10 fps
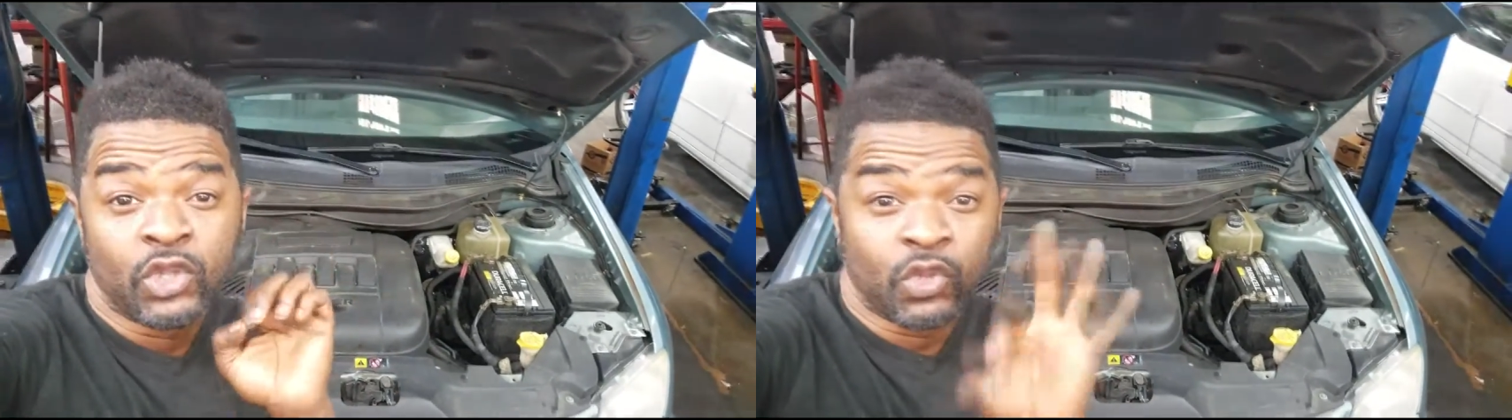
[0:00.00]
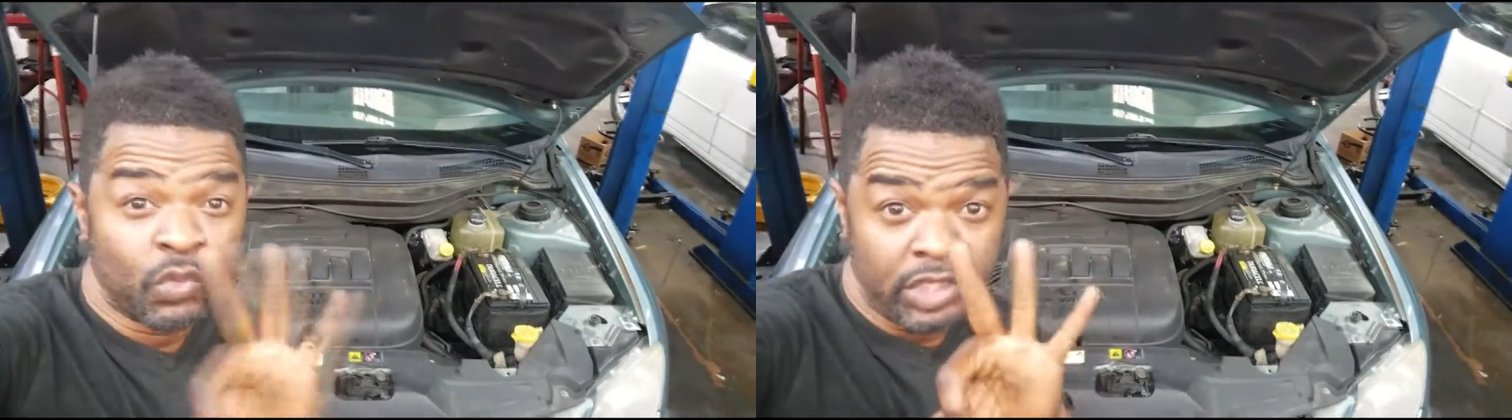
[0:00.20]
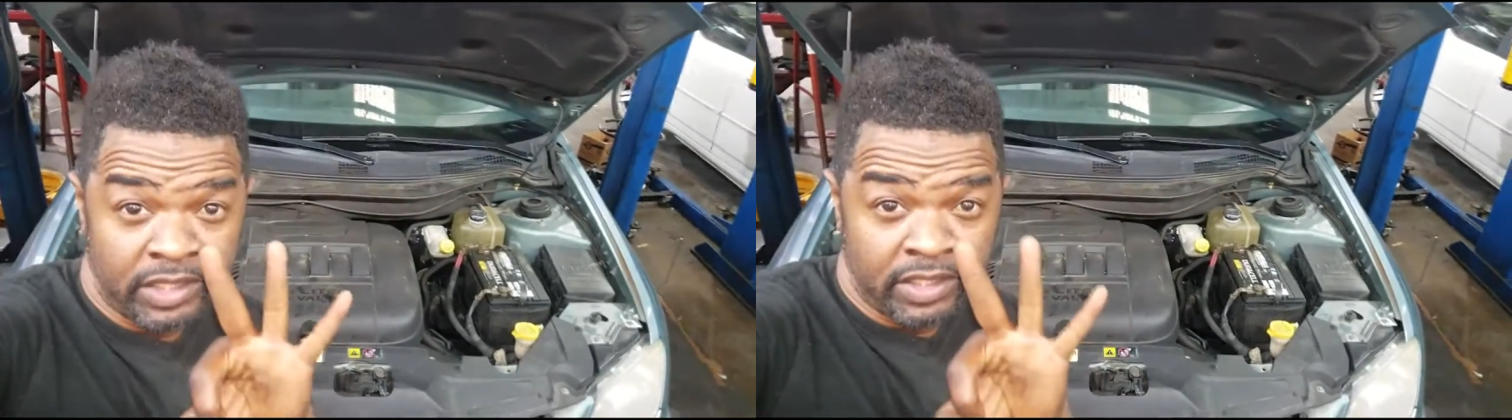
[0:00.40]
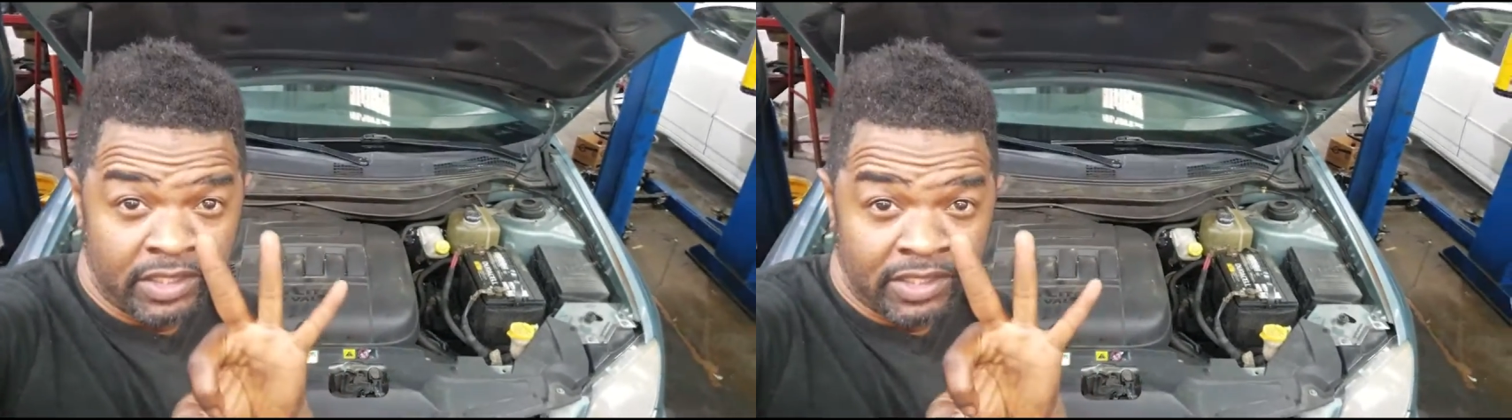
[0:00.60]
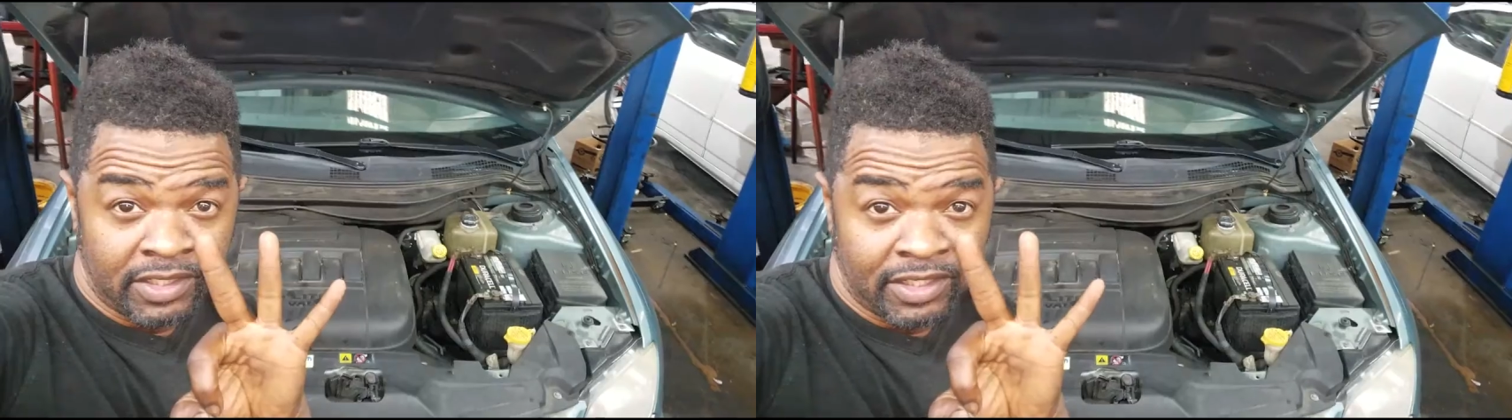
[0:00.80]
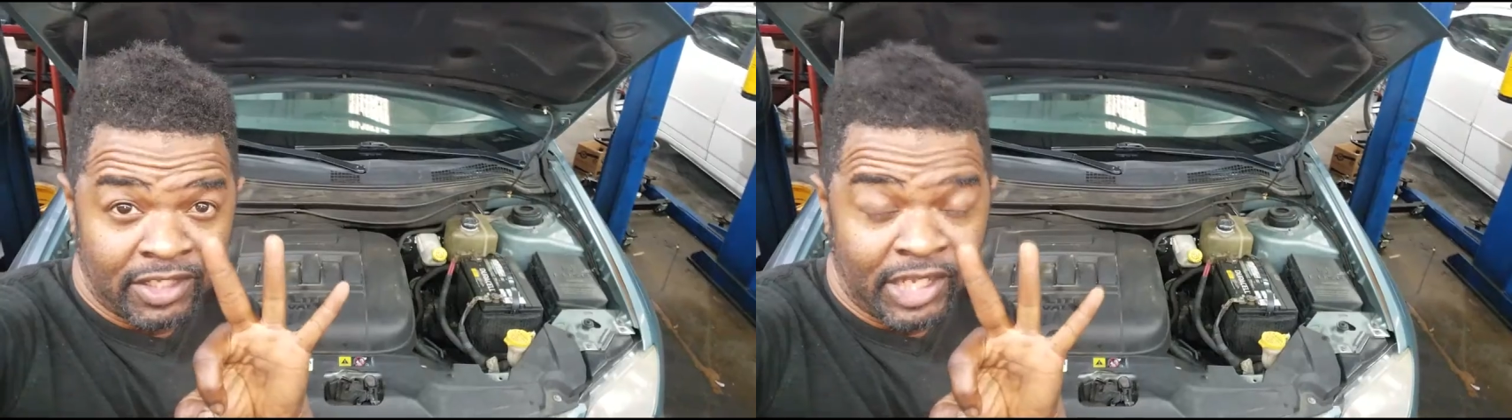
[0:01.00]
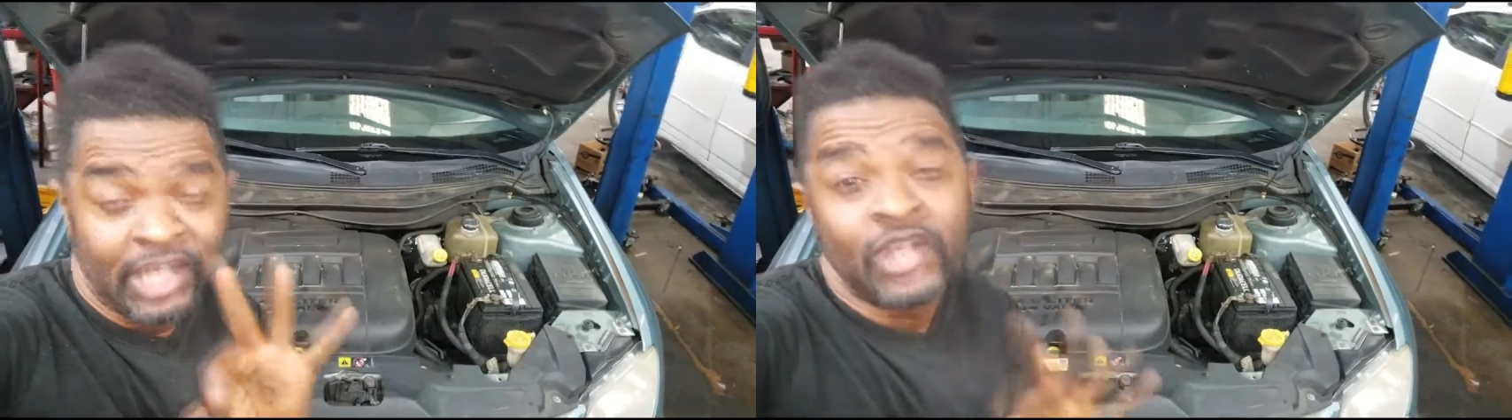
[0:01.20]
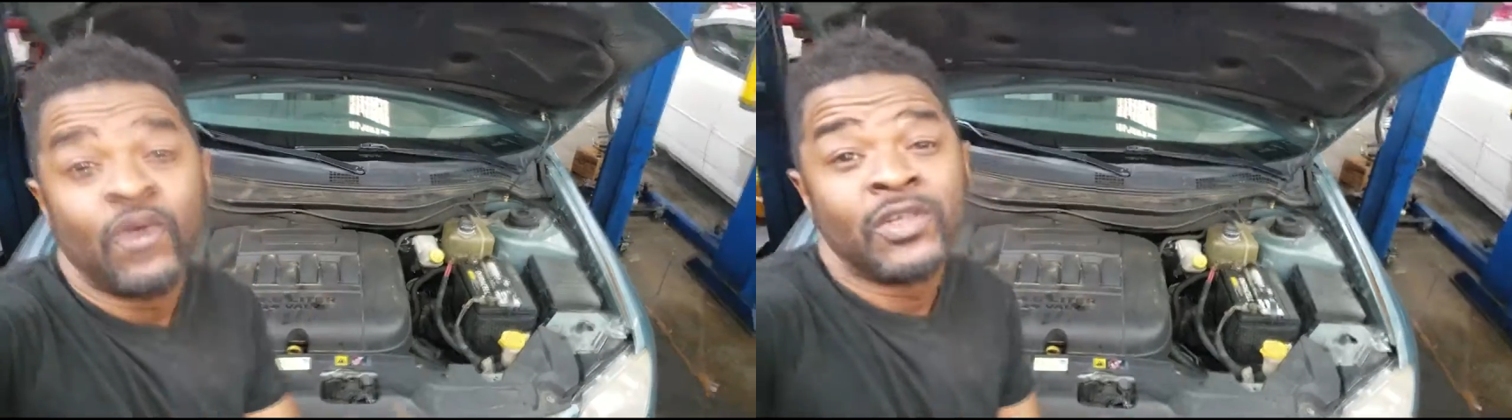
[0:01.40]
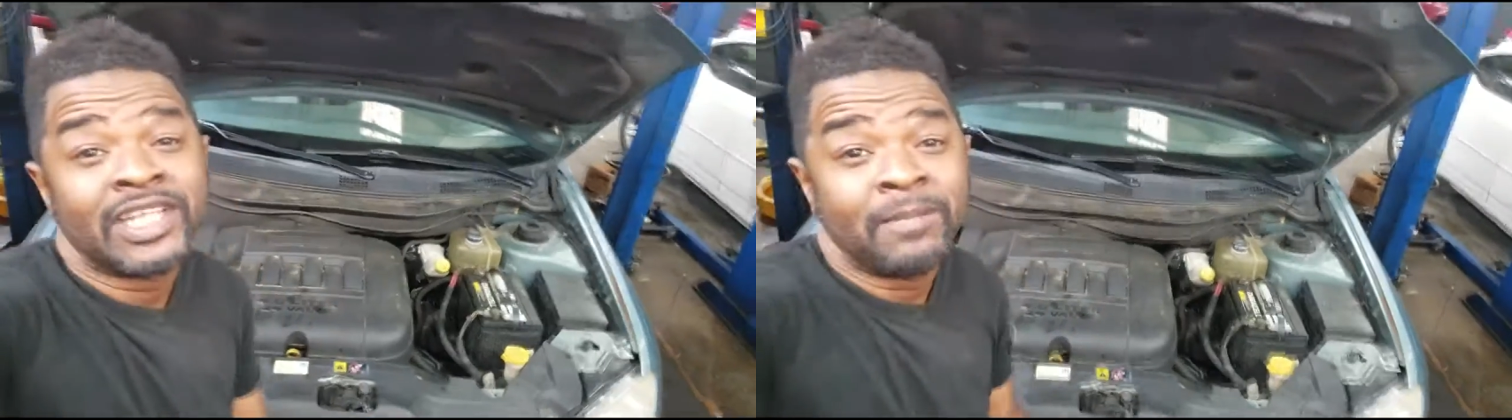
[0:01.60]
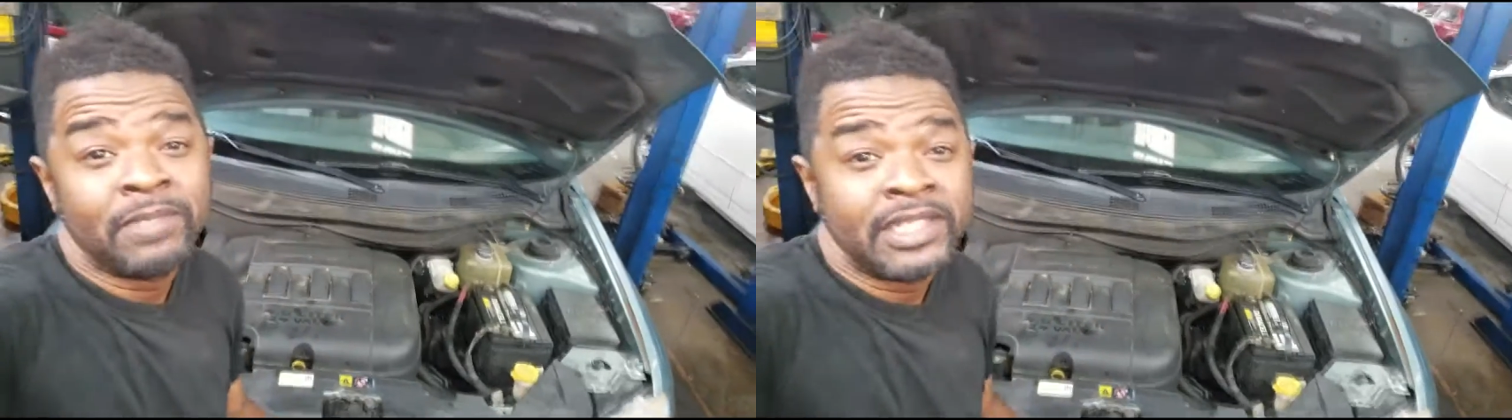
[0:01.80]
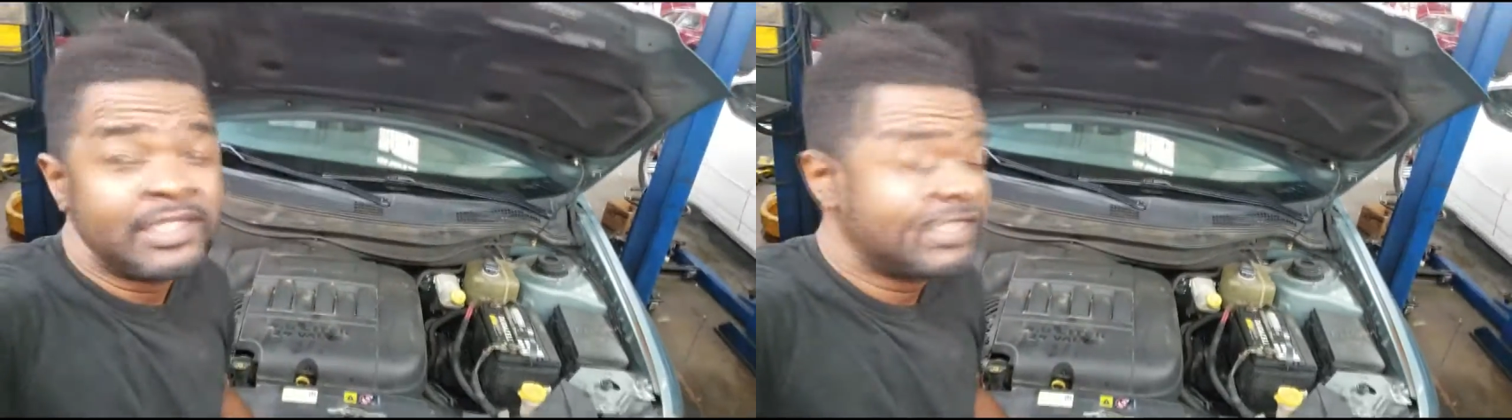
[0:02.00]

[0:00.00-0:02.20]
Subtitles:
3. And you know what that means?